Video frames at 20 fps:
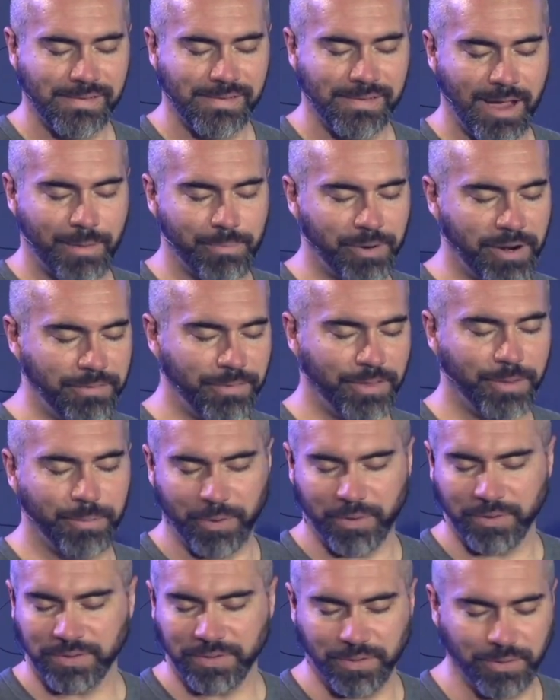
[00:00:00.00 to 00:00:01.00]
pray for the
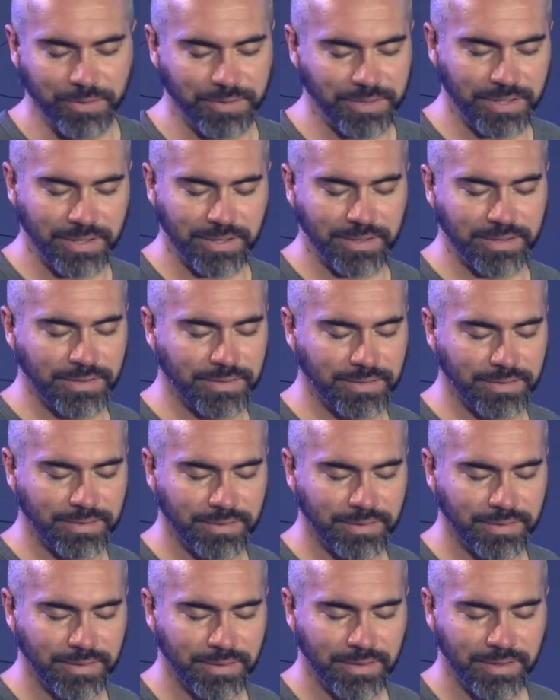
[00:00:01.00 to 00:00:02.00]
person who's in a
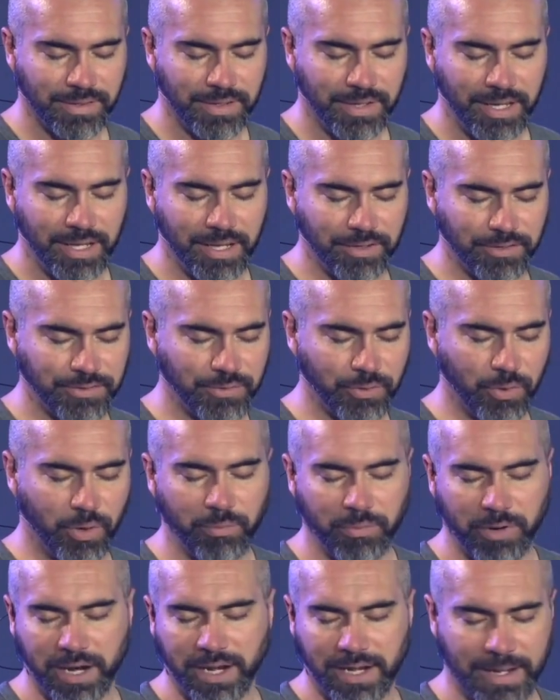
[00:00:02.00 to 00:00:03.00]
in a
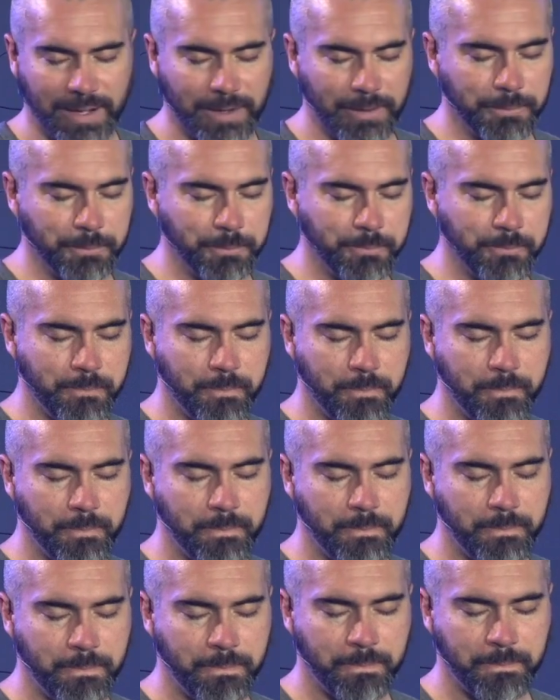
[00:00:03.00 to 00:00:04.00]
storm right now.
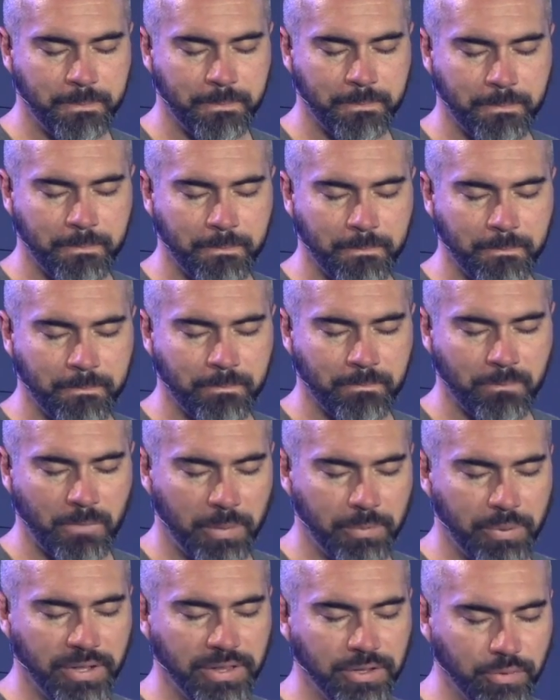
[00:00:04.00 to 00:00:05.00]

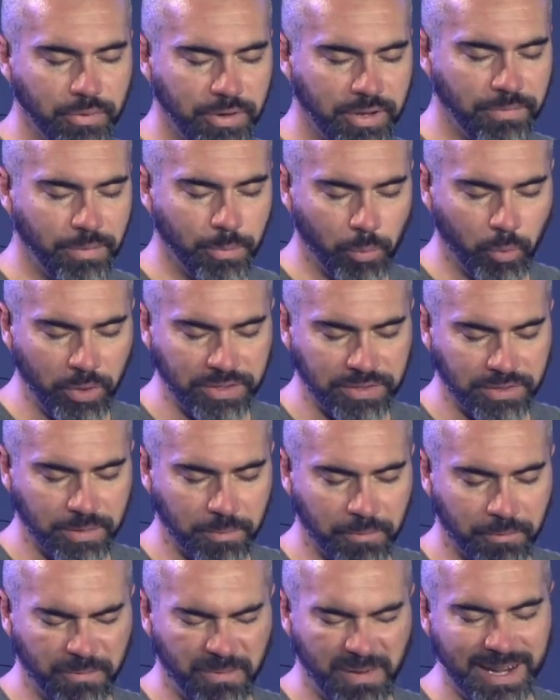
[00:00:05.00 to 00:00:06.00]
I pray that you would give them wisdom
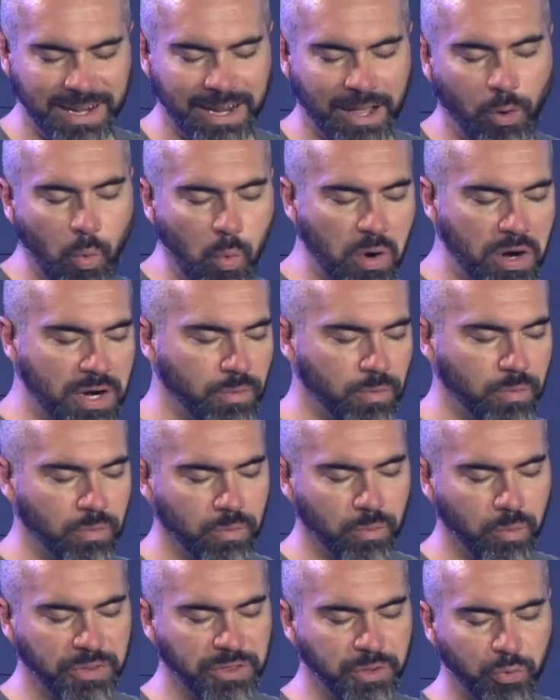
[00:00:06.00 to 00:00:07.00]
to find out what, it,
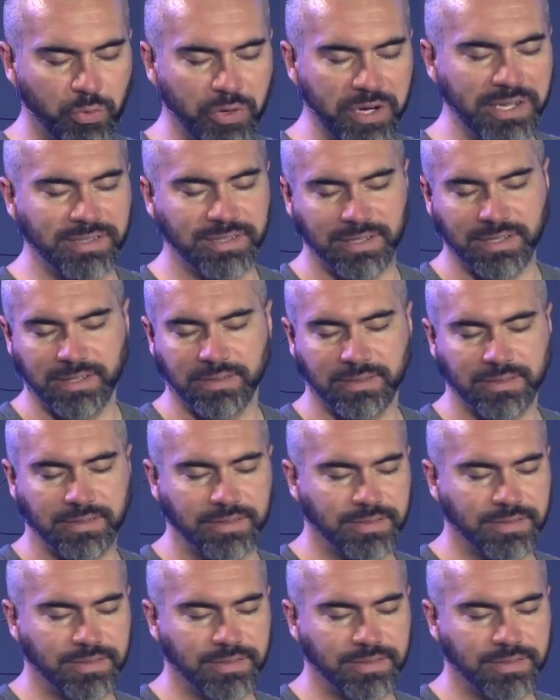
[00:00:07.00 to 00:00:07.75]
what the reason is.